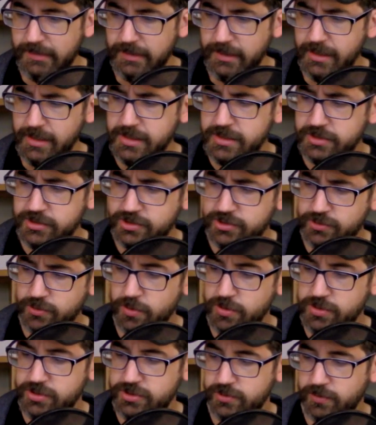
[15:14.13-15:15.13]
His
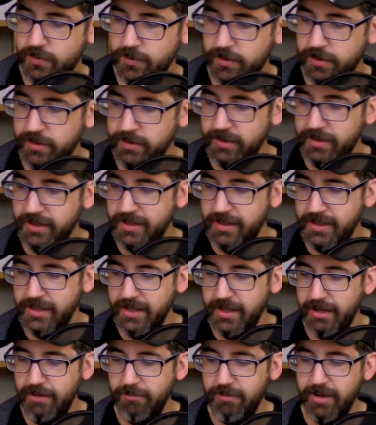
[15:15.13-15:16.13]
sorcerer
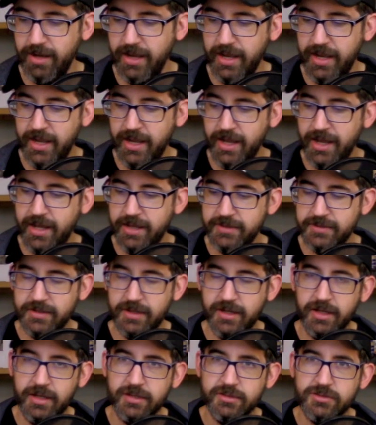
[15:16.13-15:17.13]

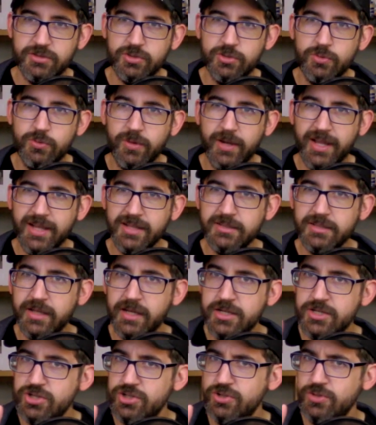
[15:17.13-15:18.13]
had 2
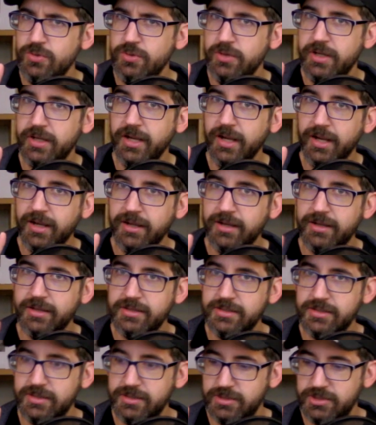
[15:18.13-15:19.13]
anti-shooting
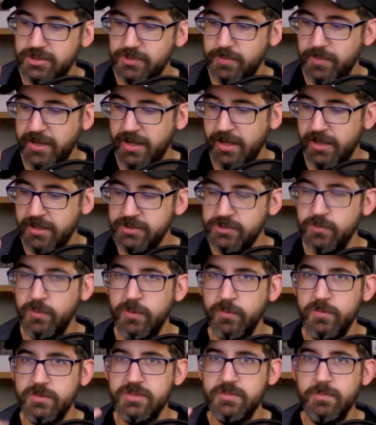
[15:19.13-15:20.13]
spells.
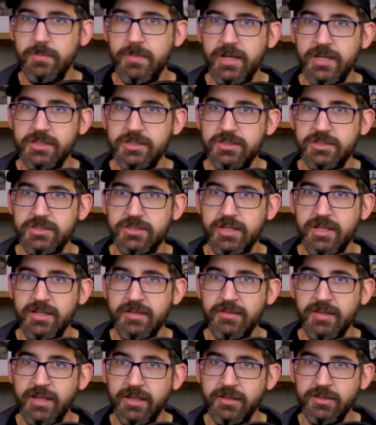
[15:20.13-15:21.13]
One was miss,
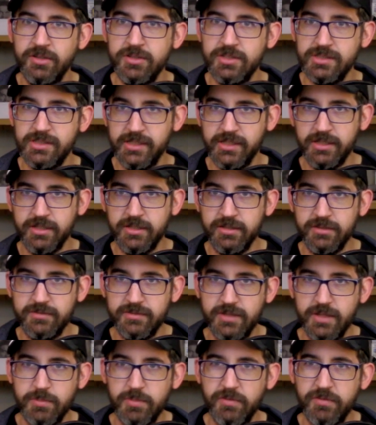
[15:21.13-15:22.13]
and then there's like a
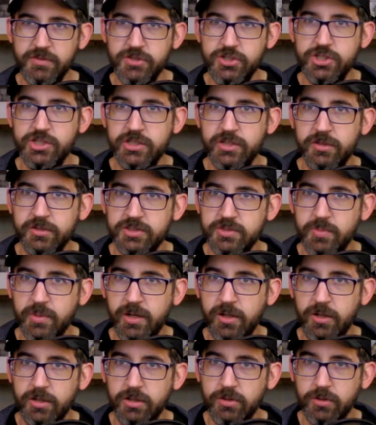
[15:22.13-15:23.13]
type of a shield
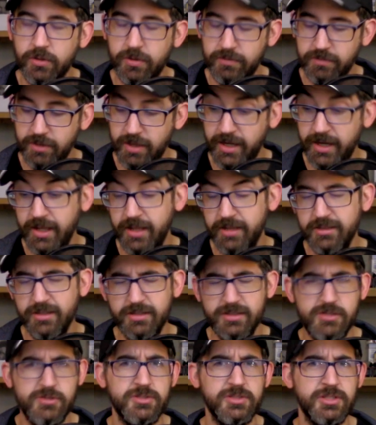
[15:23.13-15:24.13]
spell in Lore of Light. I
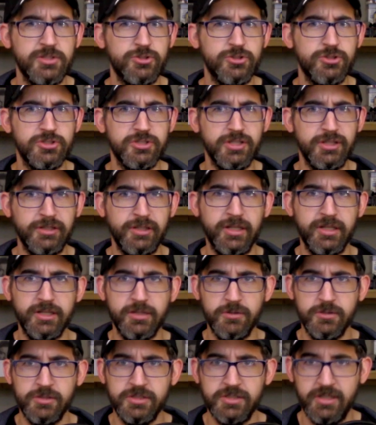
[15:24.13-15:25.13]
thought that was interesting that
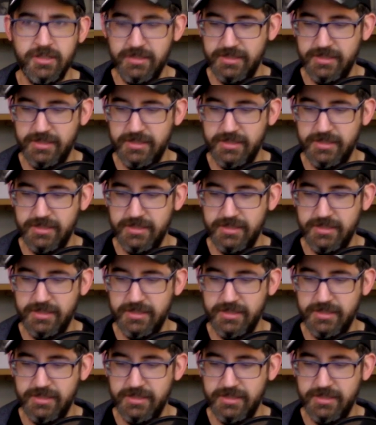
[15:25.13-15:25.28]
he was